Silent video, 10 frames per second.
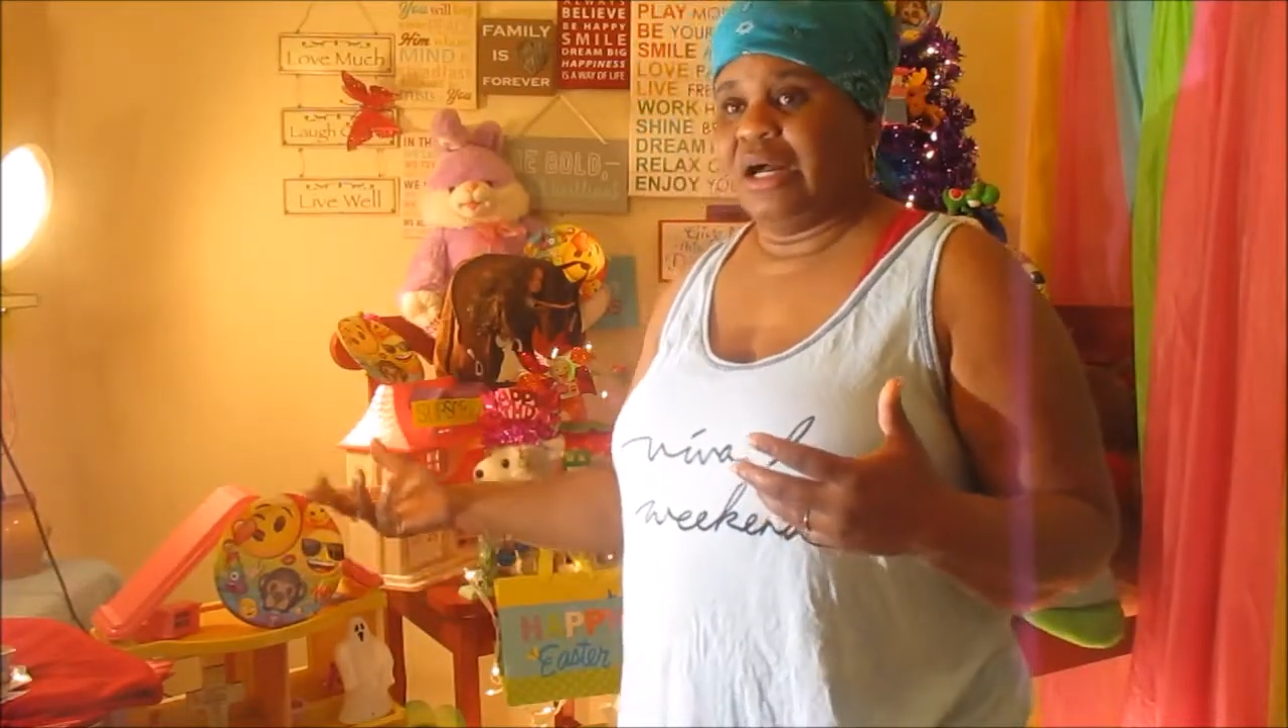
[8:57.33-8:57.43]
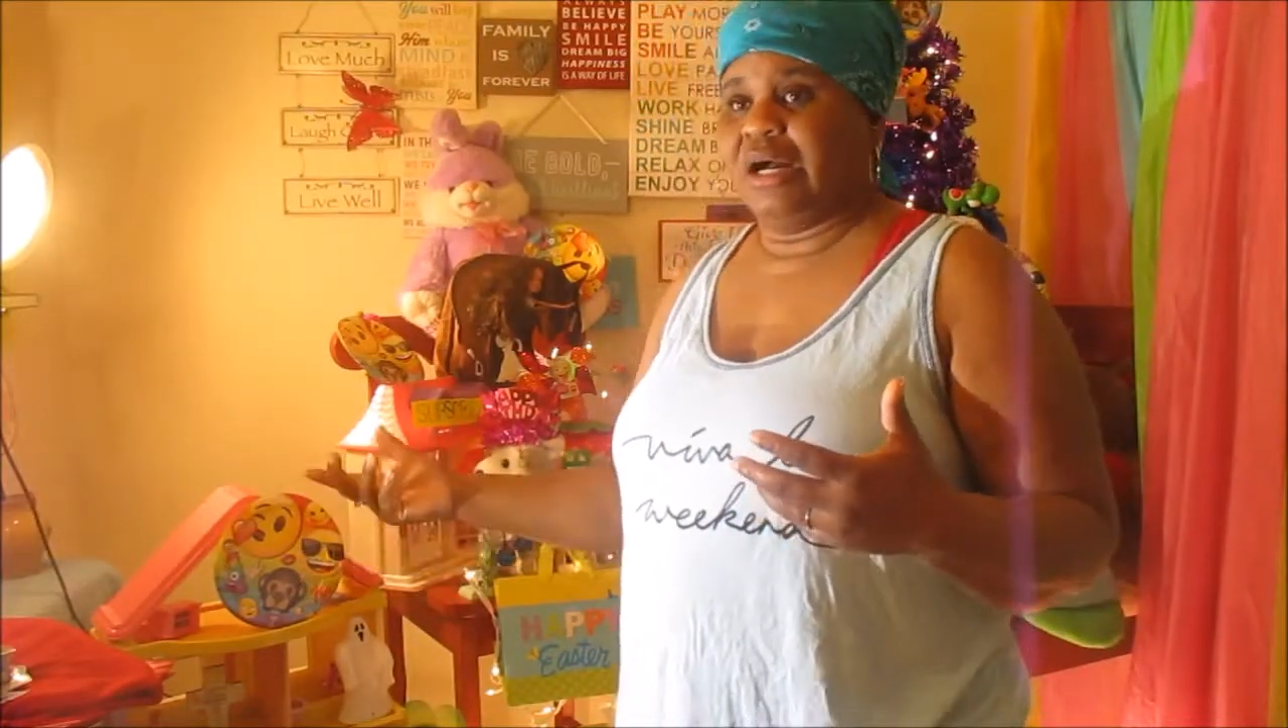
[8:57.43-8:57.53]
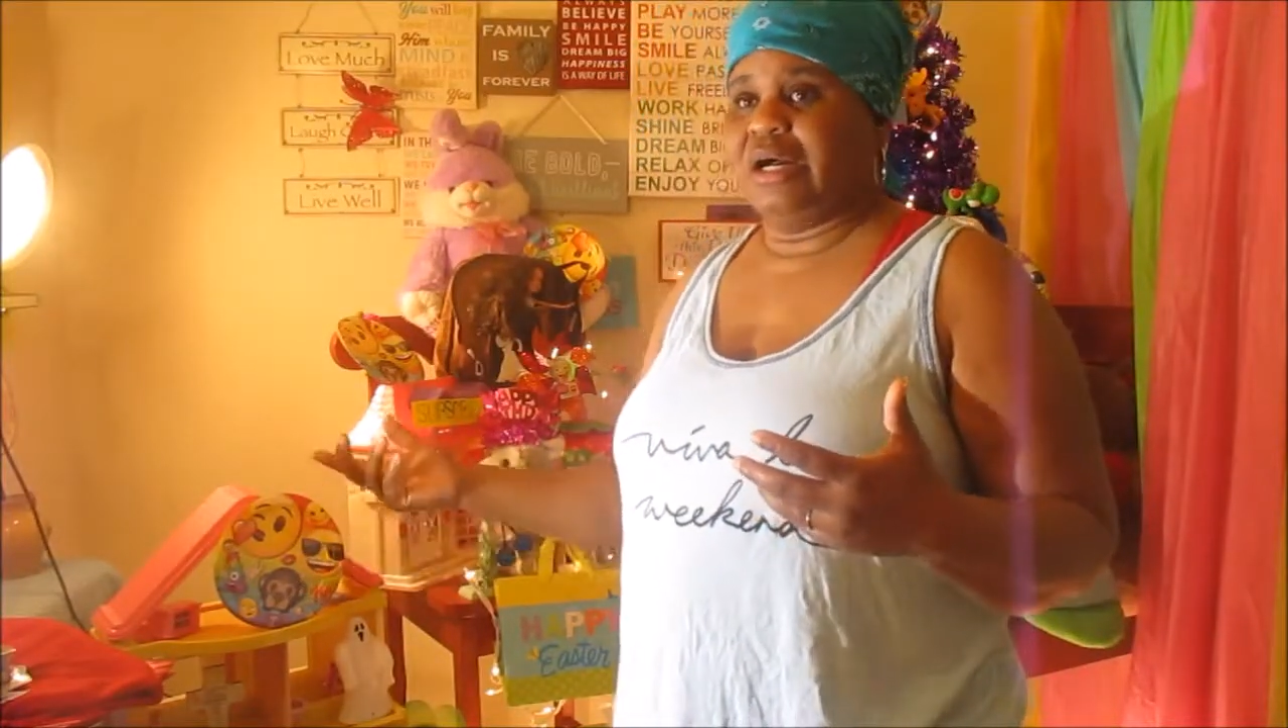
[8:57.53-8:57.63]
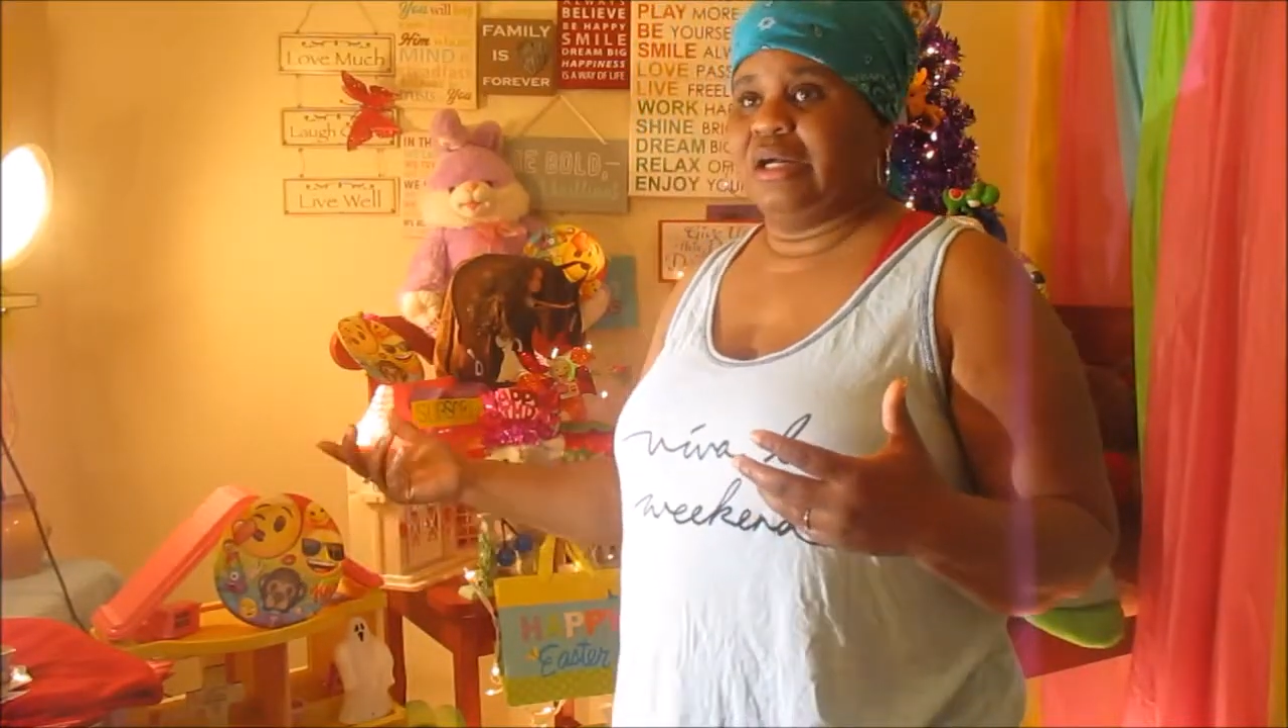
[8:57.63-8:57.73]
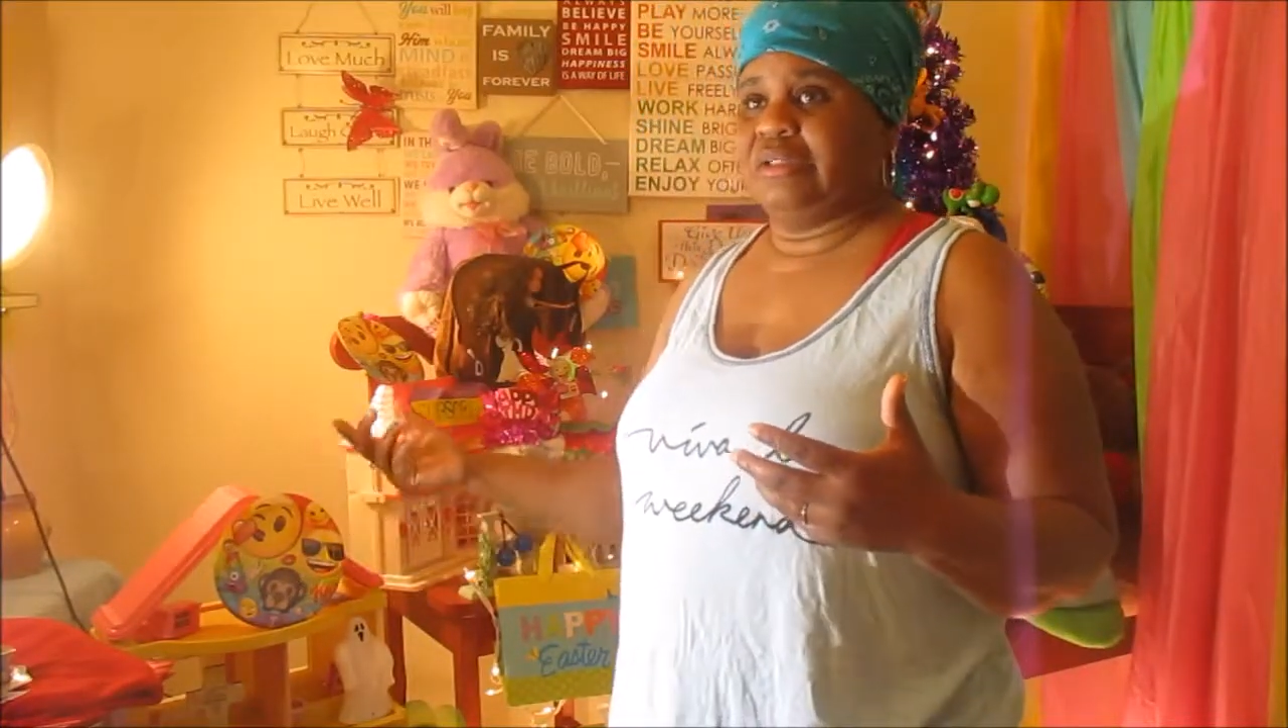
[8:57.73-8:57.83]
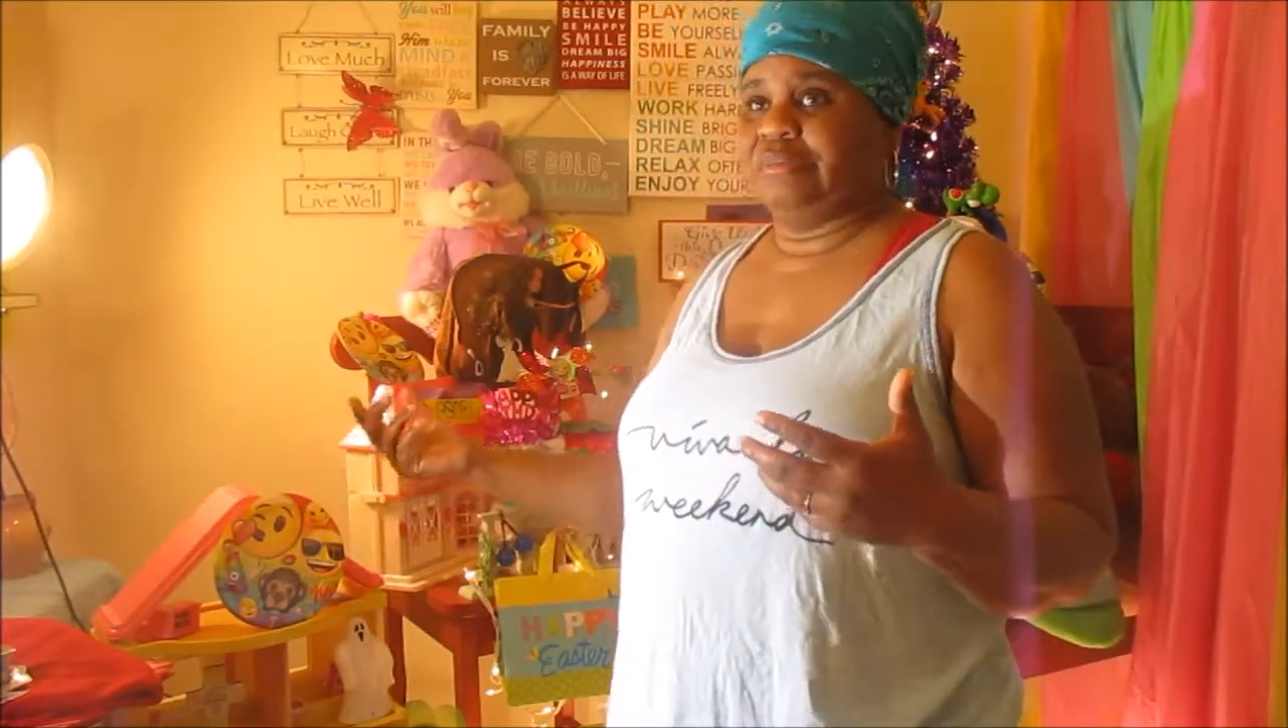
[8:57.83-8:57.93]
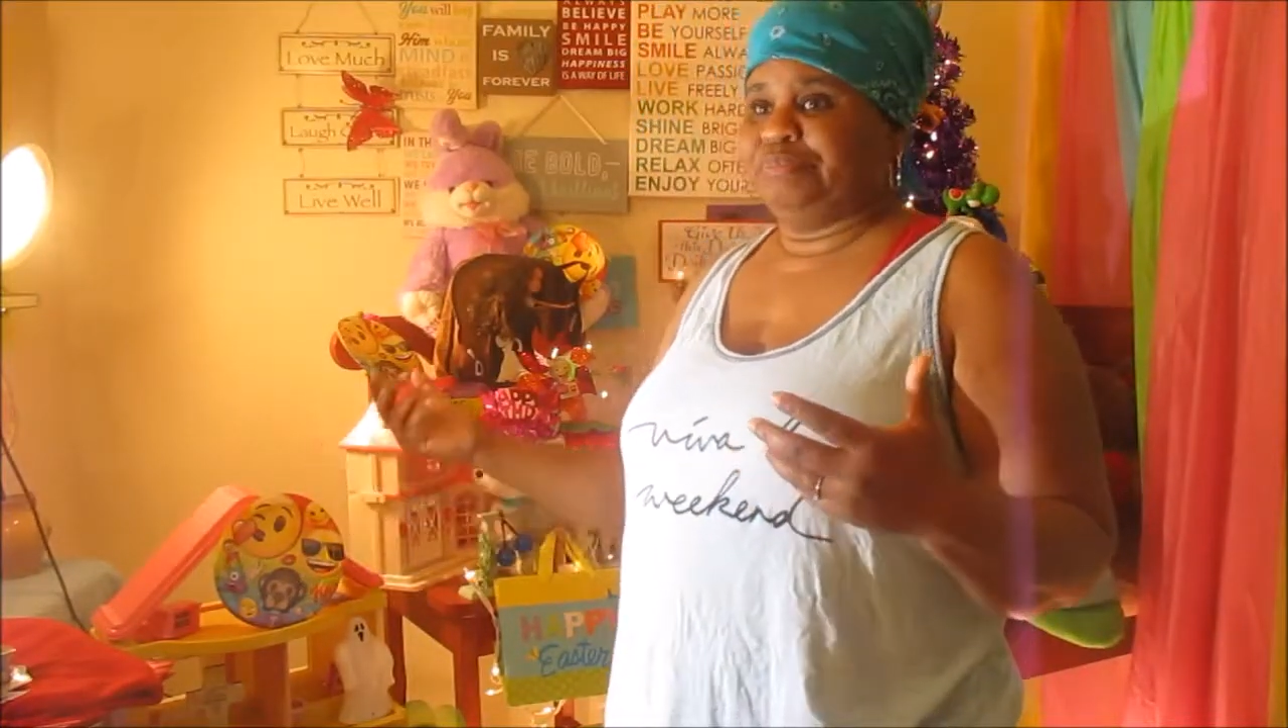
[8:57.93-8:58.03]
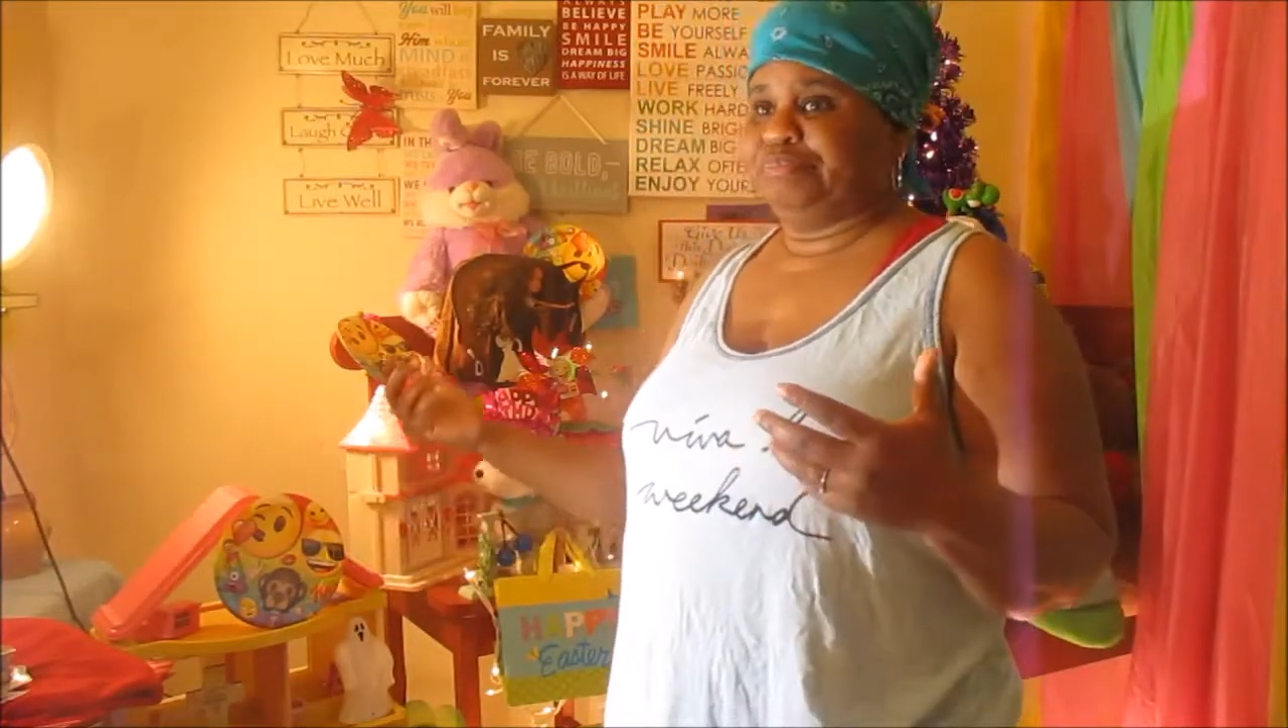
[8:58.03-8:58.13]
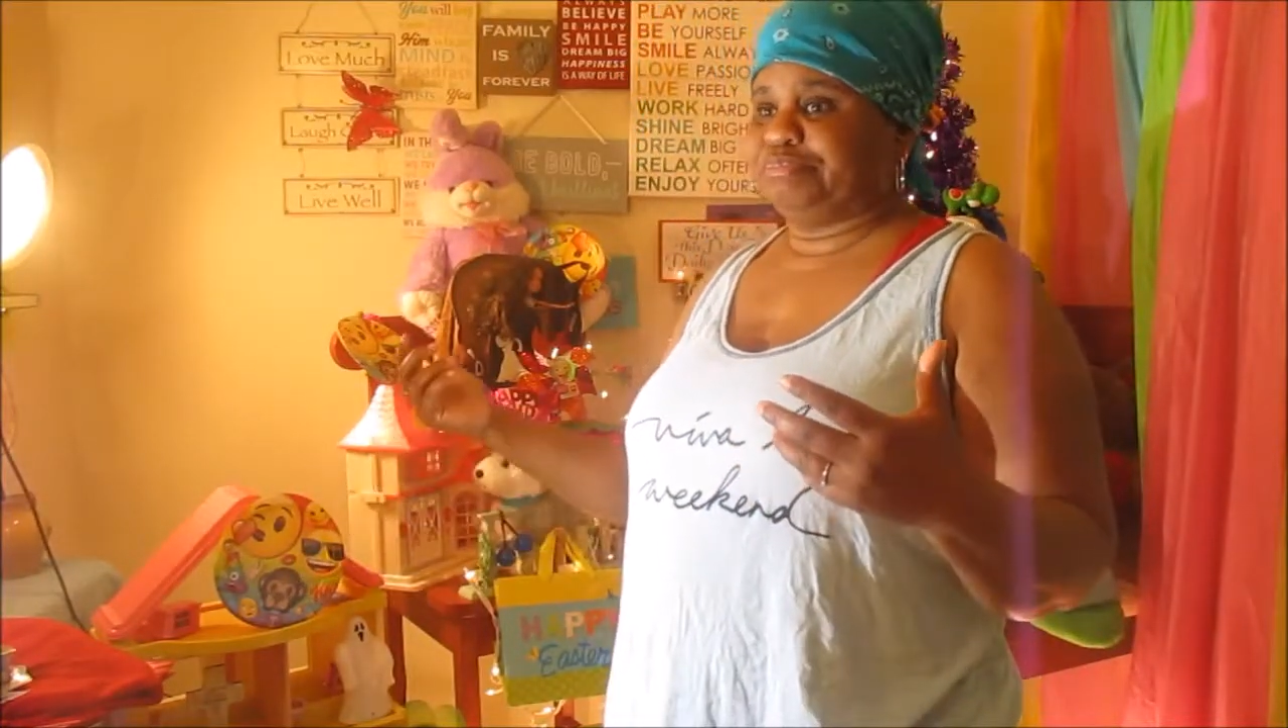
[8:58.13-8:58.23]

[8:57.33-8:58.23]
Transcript: um,